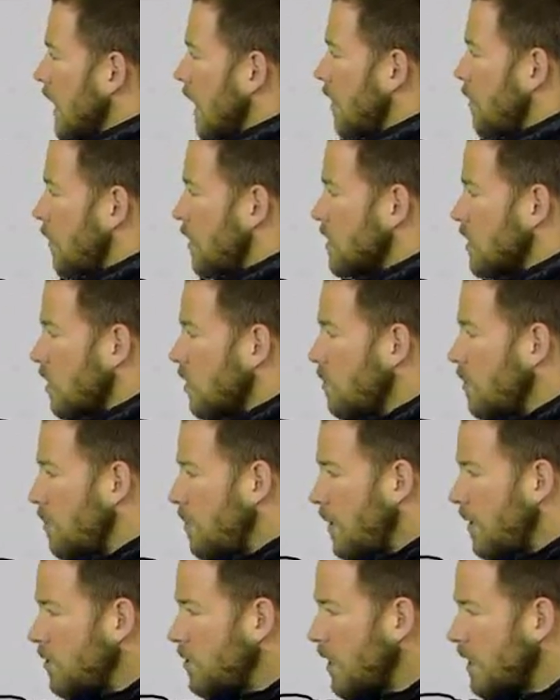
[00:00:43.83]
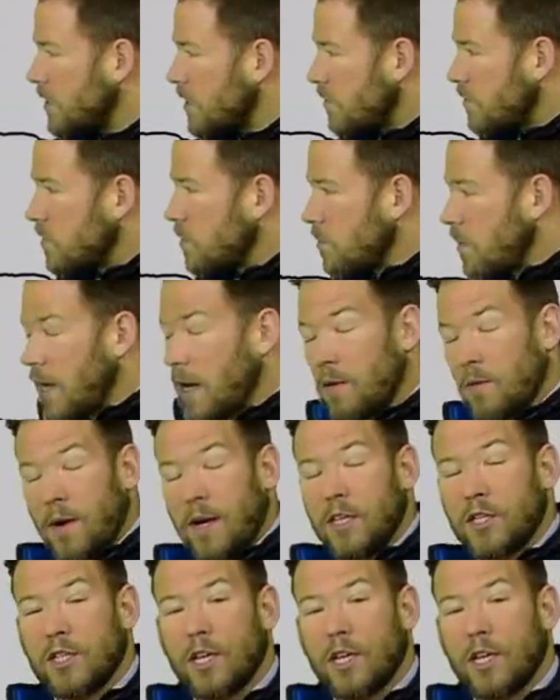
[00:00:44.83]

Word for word: Otherwise, a little bit better chance of some light rain